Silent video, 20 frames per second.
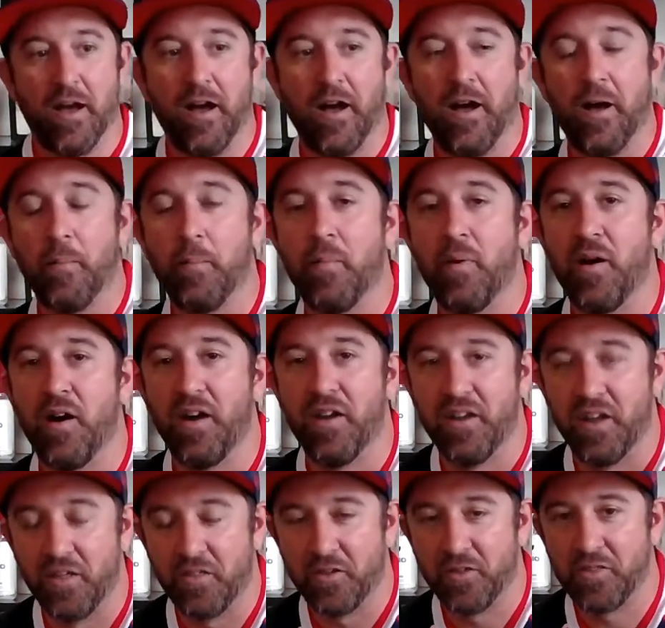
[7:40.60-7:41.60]

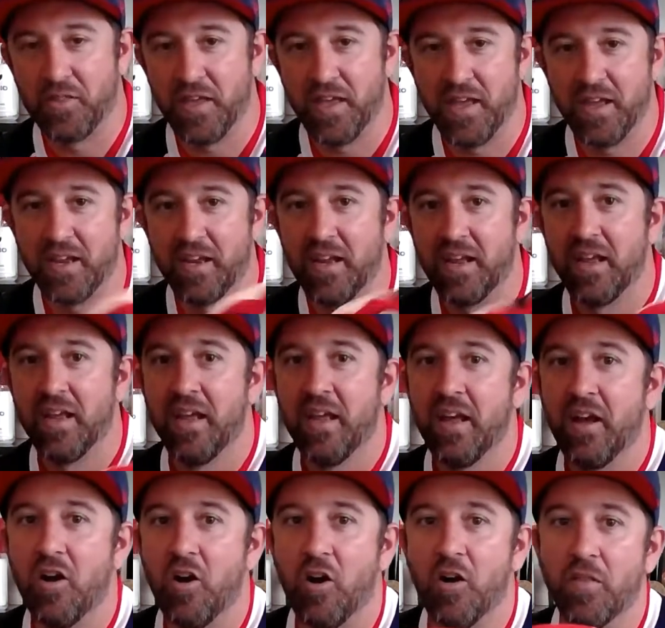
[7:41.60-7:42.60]
another thing,
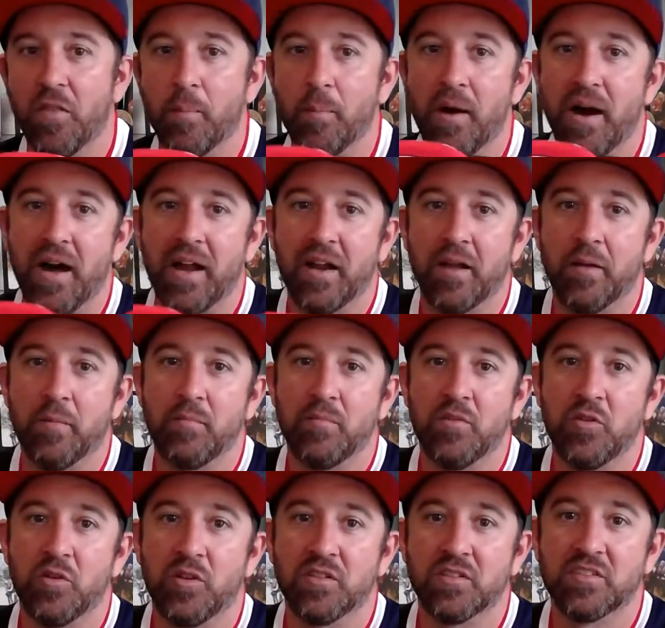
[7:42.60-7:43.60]
on the bottom
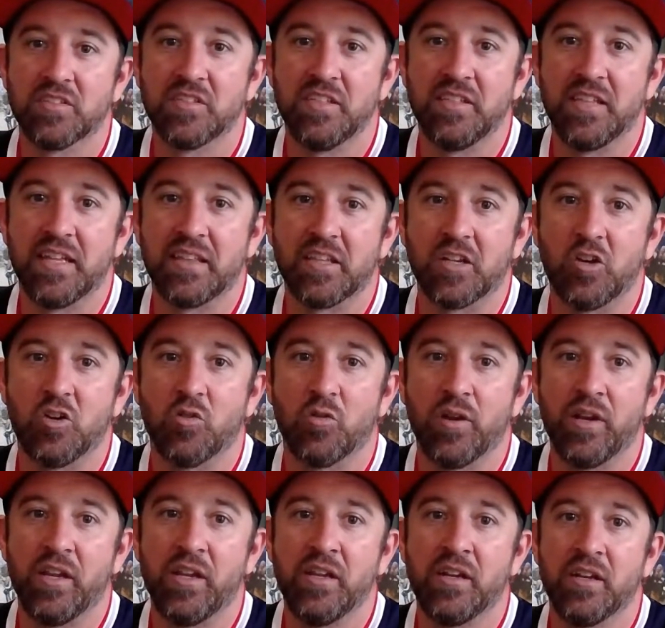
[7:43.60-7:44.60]
you can see that the
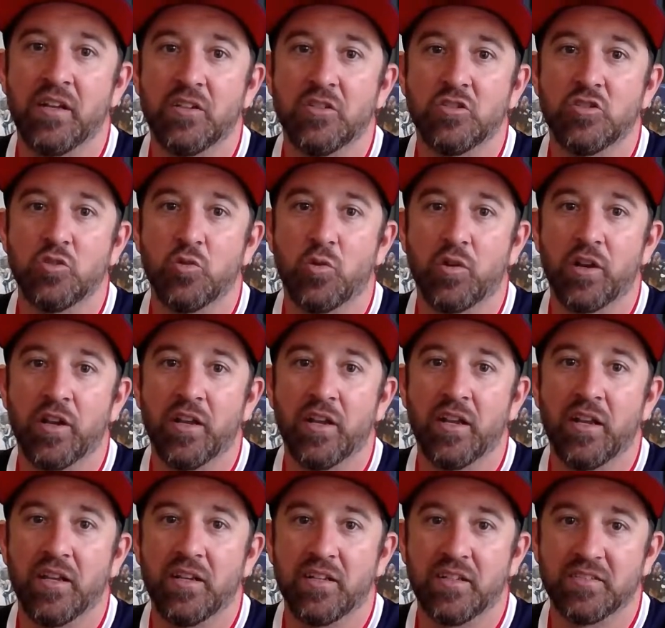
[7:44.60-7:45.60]
green
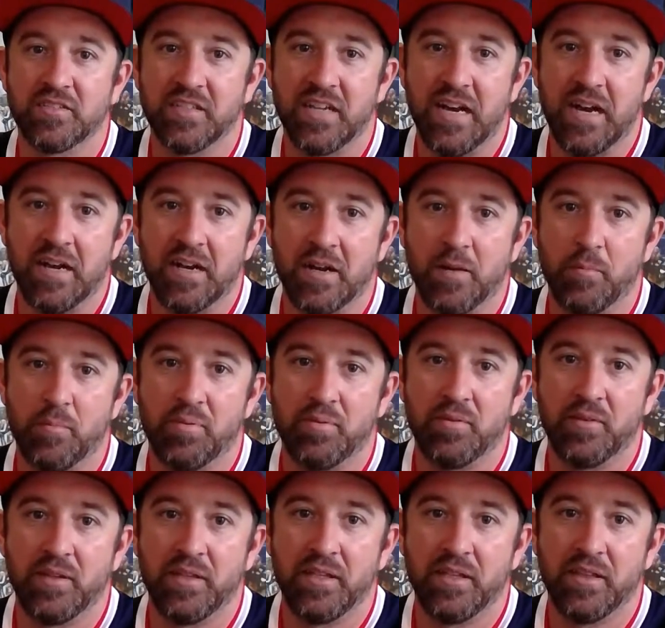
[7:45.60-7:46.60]
Jordan does not
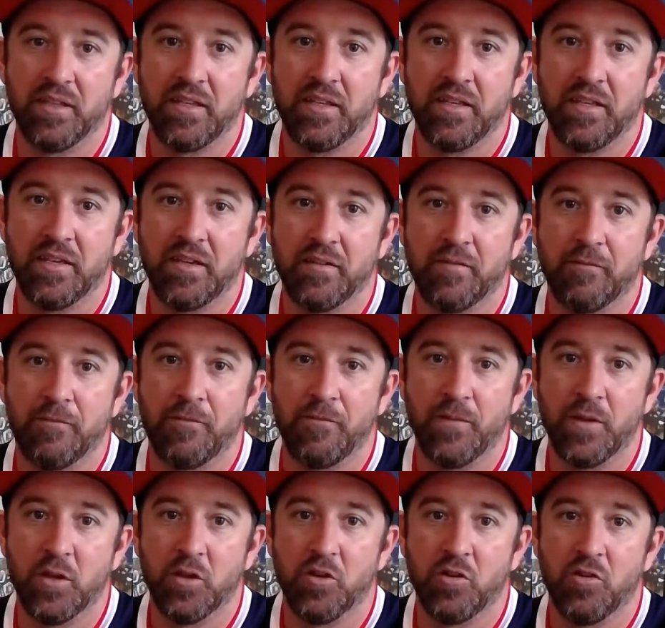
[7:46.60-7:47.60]
completely
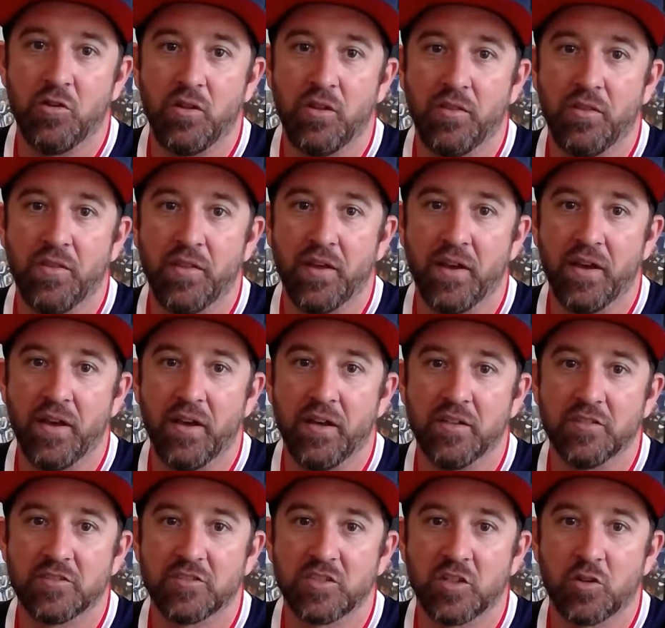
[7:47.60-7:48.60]
fill
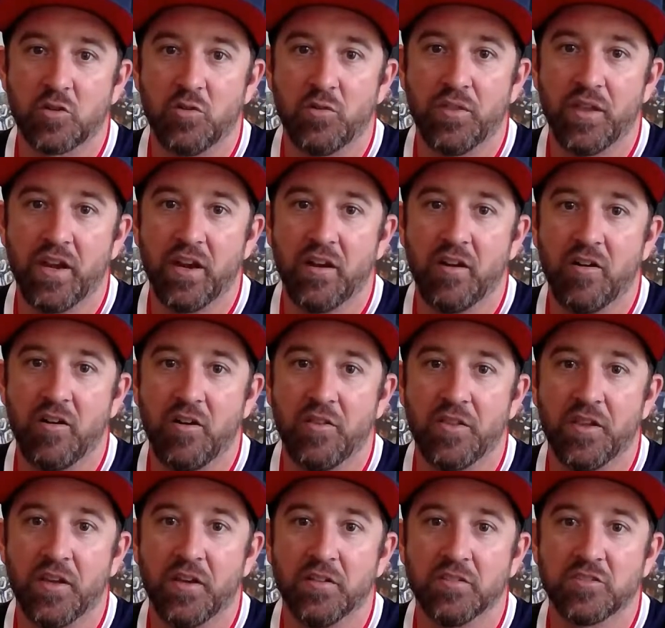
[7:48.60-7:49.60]
the circle there
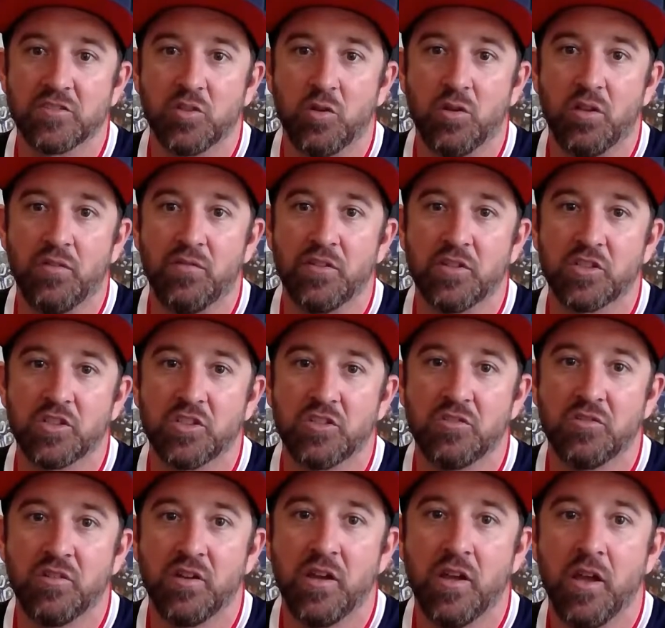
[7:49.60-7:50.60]
on the sole of the
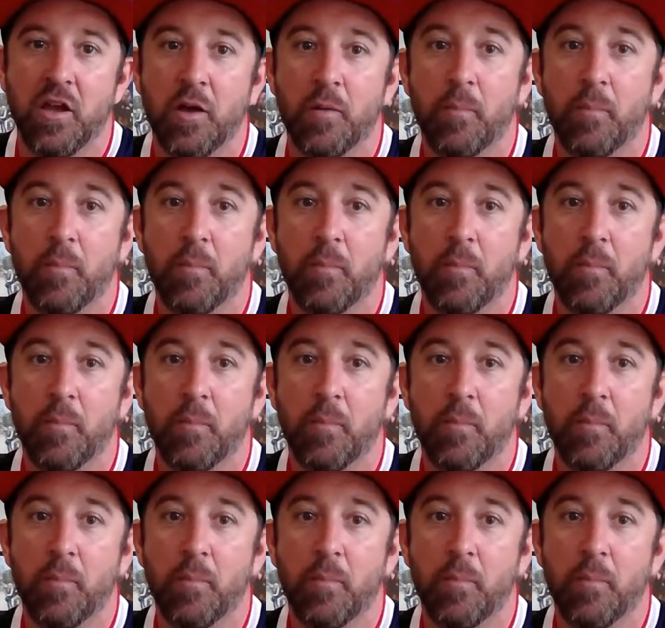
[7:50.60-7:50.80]
shoe,